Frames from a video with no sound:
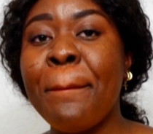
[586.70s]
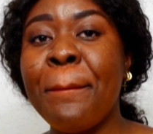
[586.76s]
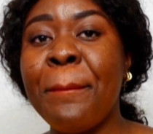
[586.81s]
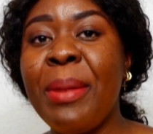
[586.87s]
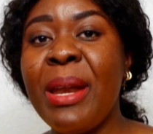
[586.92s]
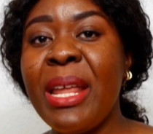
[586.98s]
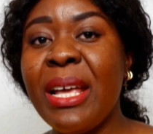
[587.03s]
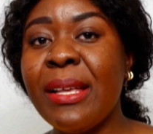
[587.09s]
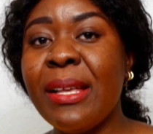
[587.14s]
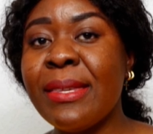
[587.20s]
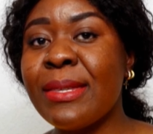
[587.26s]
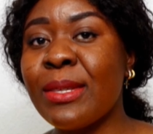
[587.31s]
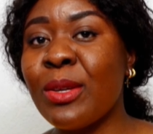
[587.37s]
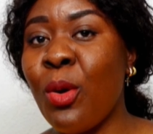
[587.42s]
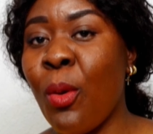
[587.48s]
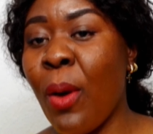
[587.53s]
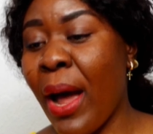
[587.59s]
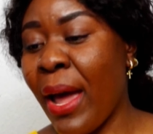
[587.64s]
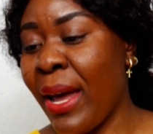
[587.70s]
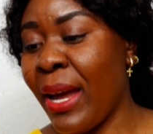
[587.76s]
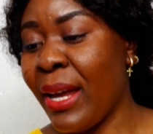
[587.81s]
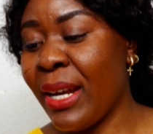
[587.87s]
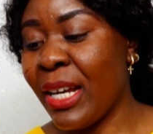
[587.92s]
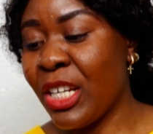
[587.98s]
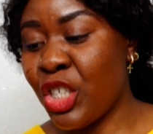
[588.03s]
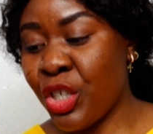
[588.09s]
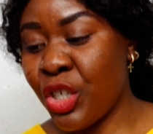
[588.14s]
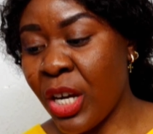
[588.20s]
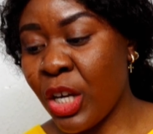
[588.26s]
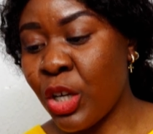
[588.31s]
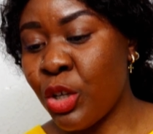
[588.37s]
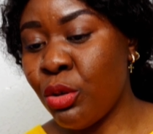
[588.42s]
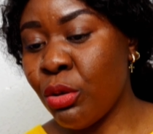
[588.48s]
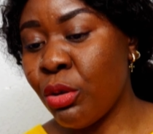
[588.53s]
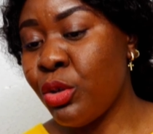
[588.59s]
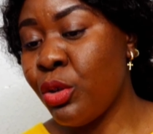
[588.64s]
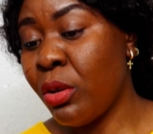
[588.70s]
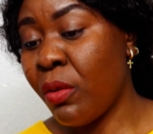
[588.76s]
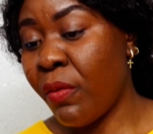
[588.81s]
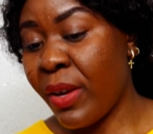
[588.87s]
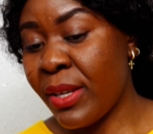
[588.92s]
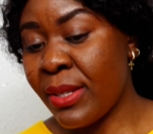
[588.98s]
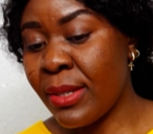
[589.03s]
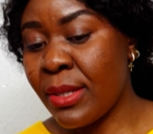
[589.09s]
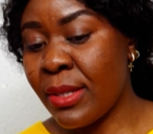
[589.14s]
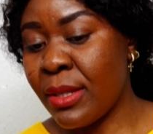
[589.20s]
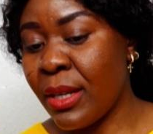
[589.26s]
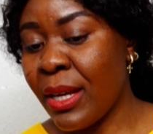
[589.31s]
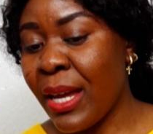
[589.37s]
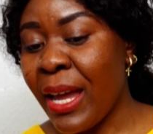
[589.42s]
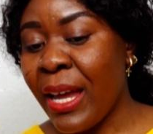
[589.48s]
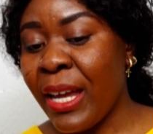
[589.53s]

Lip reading: please go ahead and check your university.